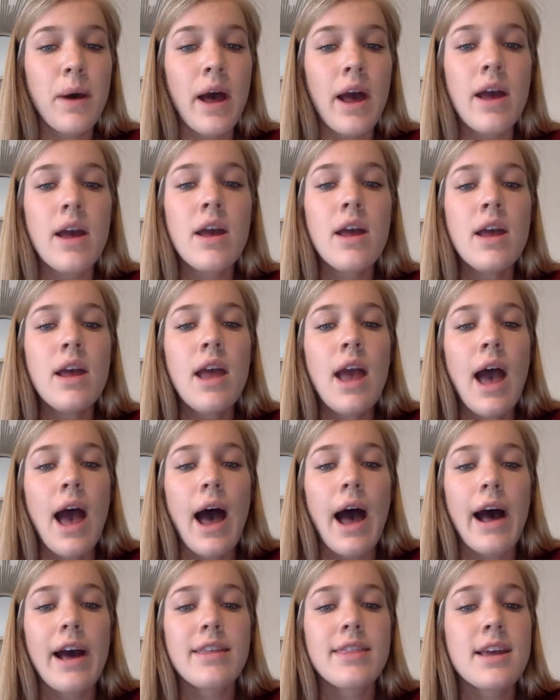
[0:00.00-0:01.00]
but
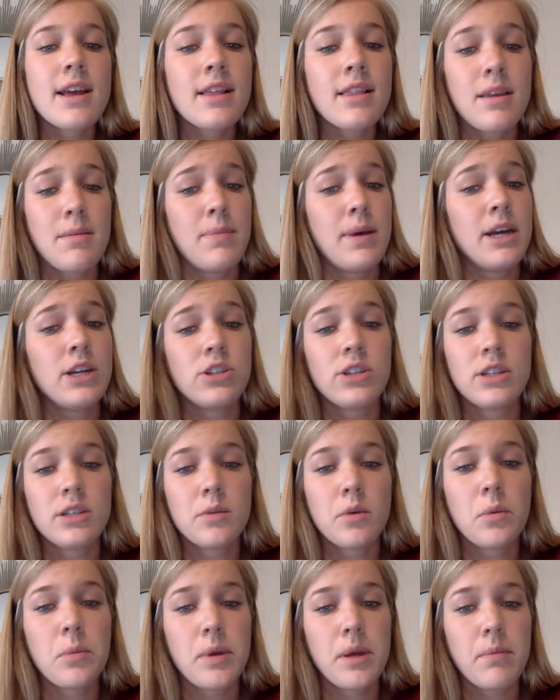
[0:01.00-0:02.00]
I think that patients
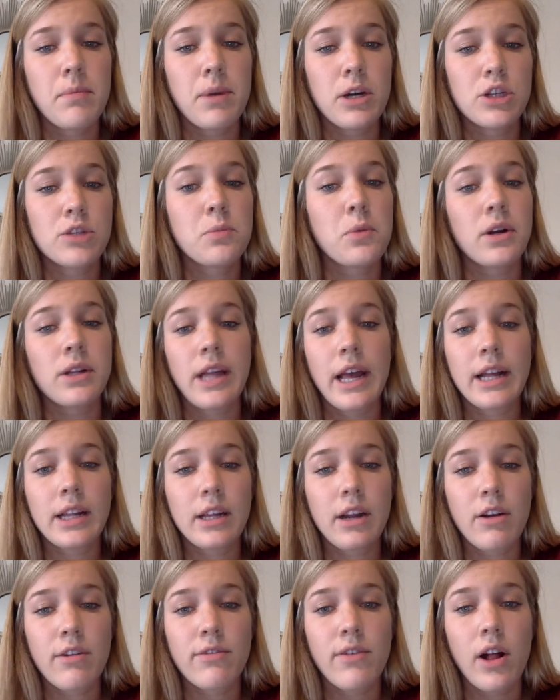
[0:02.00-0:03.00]
will be much more
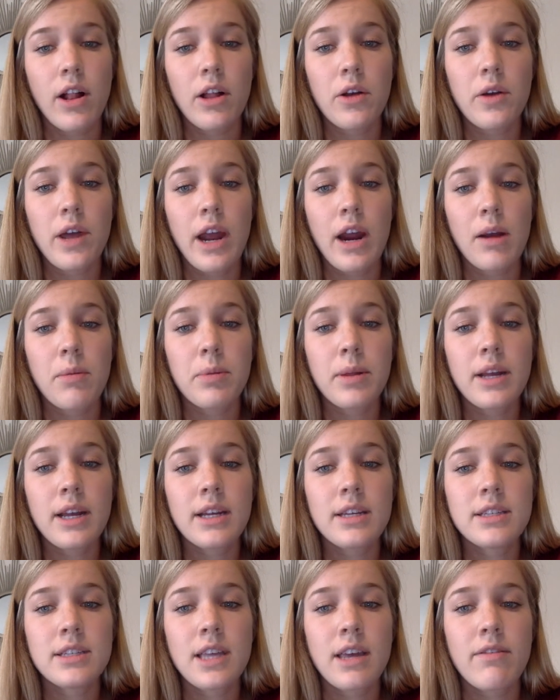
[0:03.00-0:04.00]
likely to follow care
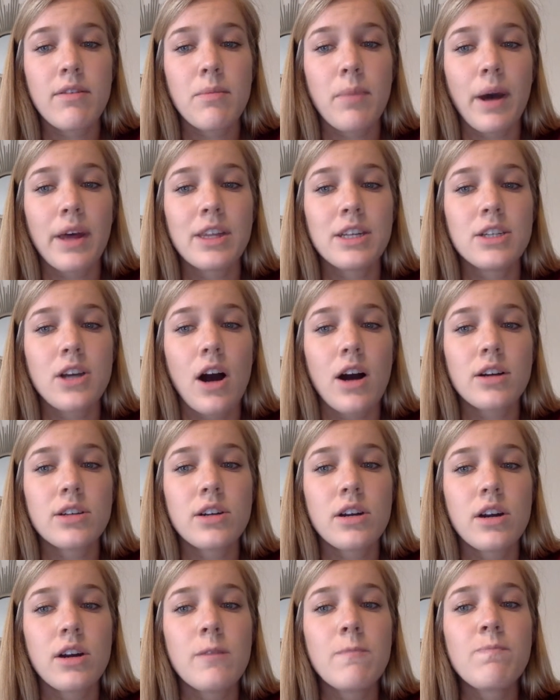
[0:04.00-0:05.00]
plans given by the
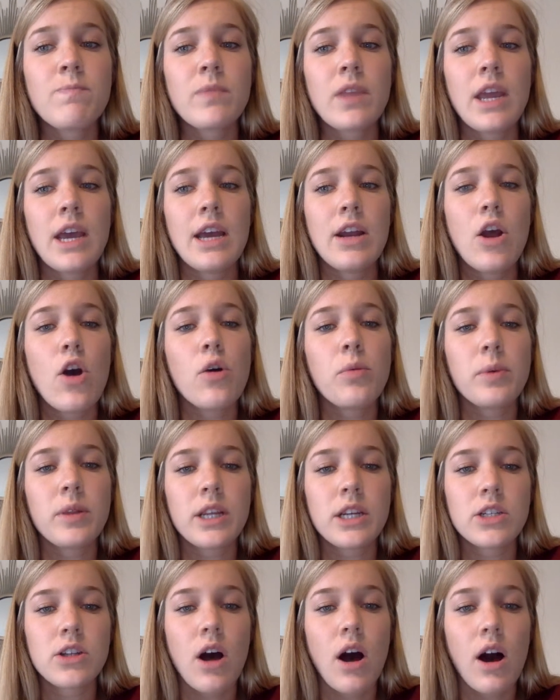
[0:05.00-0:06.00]
doctor and
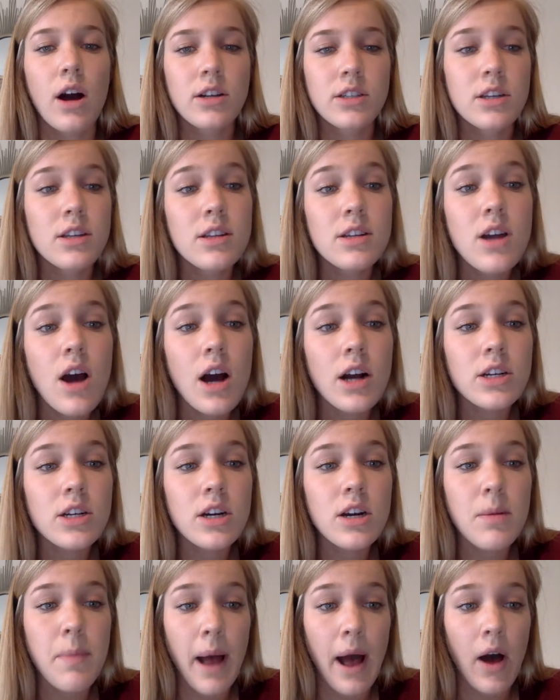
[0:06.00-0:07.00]
openly talk to the
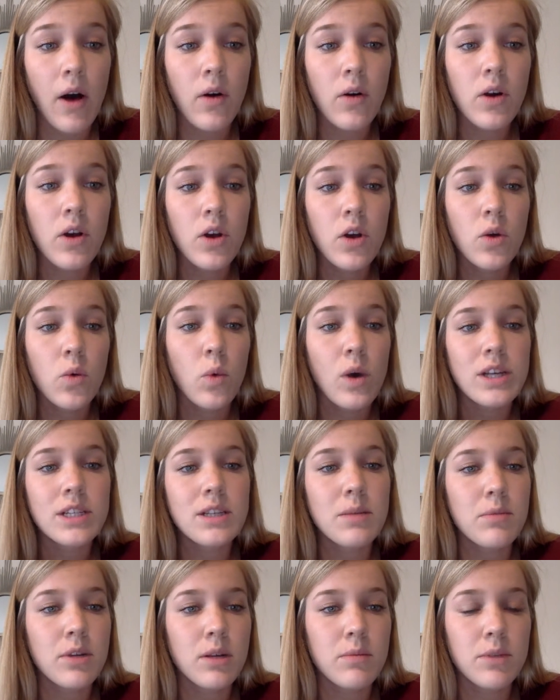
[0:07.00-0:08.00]
doctor about what
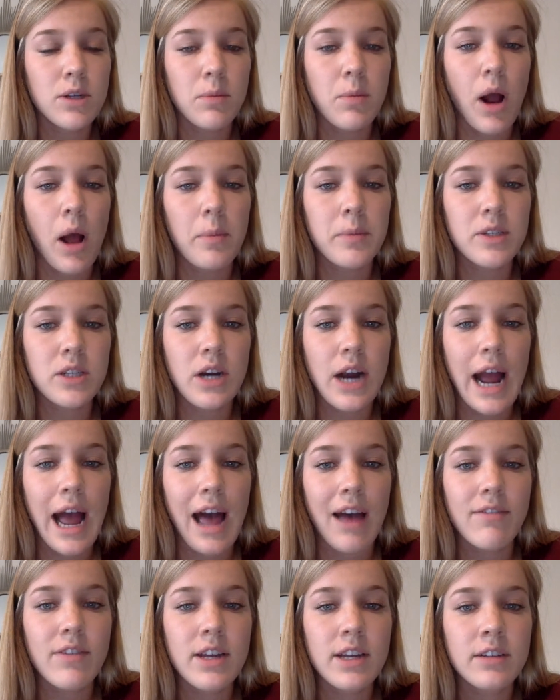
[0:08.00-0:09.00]
symptoms or problems they're
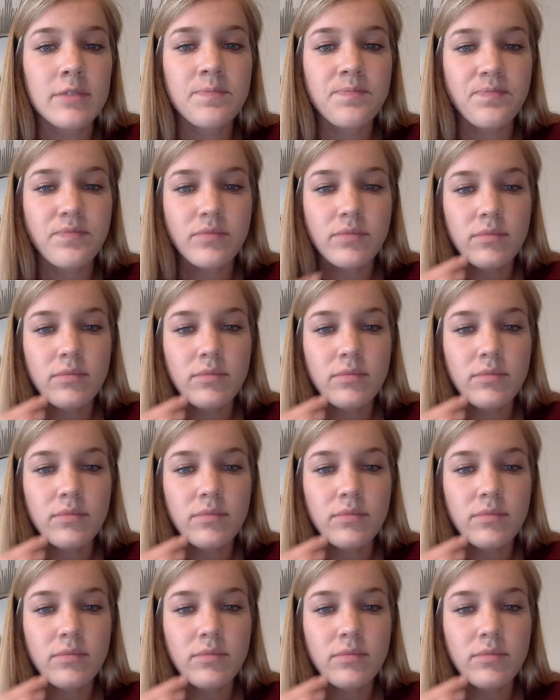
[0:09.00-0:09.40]
having